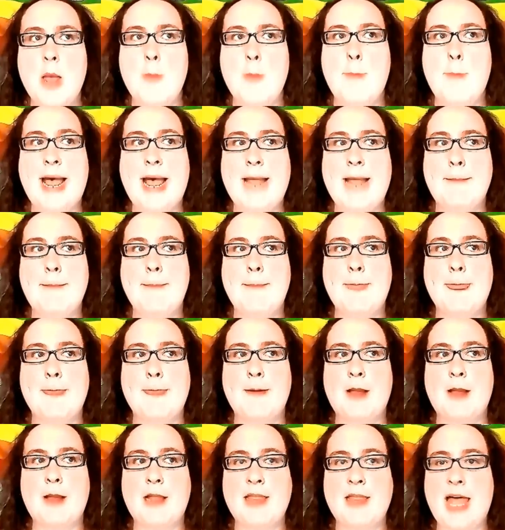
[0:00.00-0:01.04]
but
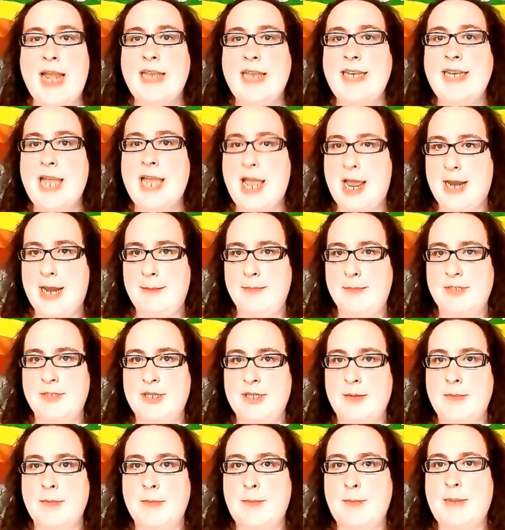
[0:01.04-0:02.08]
a lot of times
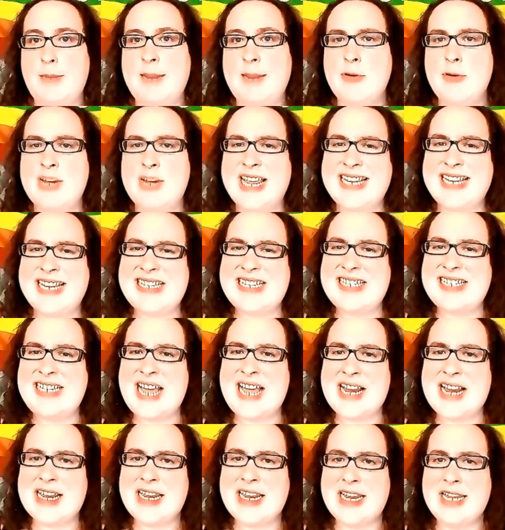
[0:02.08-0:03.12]
people get
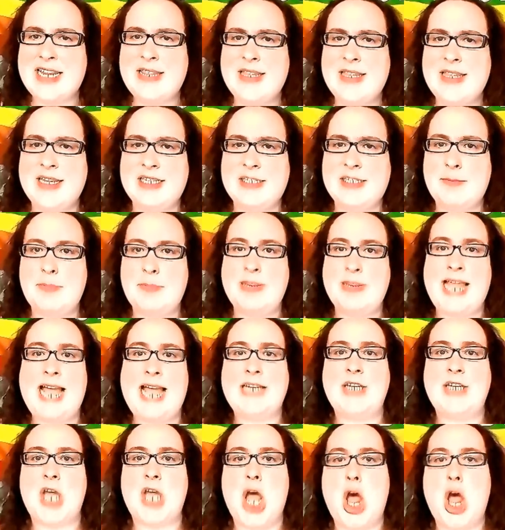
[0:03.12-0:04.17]
stuck in this
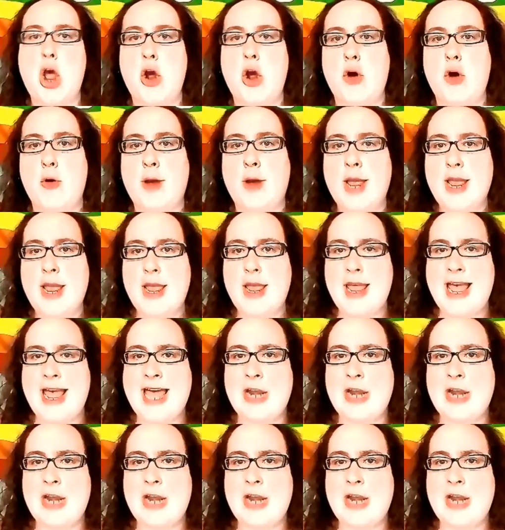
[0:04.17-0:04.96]
plateau at